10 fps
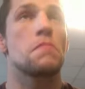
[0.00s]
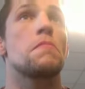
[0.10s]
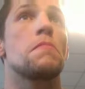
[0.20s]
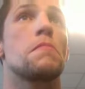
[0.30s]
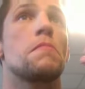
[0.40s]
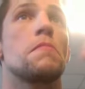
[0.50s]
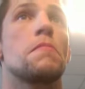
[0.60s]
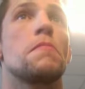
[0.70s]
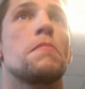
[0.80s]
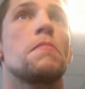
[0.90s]

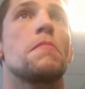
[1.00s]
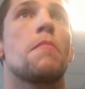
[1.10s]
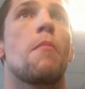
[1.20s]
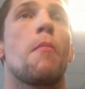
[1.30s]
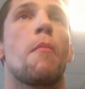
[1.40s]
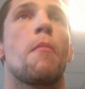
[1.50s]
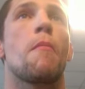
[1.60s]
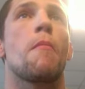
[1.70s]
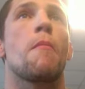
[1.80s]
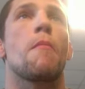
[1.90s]

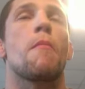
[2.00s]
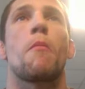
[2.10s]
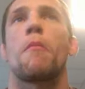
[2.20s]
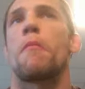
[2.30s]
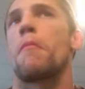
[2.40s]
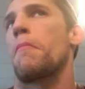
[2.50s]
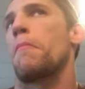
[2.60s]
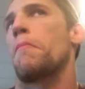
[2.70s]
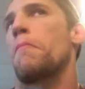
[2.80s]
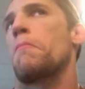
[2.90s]

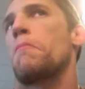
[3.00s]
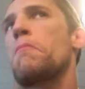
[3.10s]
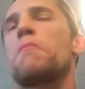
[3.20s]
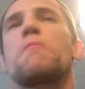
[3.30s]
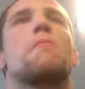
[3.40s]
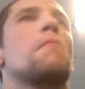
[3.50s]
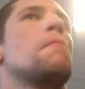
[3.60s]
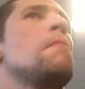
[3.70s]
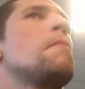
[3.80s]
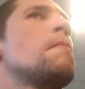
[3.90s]

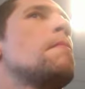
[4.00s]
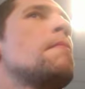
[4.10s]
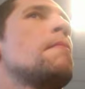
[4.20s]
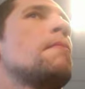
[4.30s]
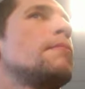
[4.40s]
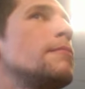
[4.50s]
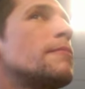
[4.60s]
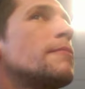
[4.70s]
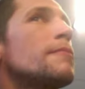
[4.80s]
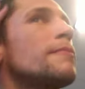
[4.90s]

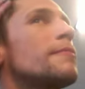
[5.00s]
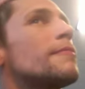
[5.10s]
(silence)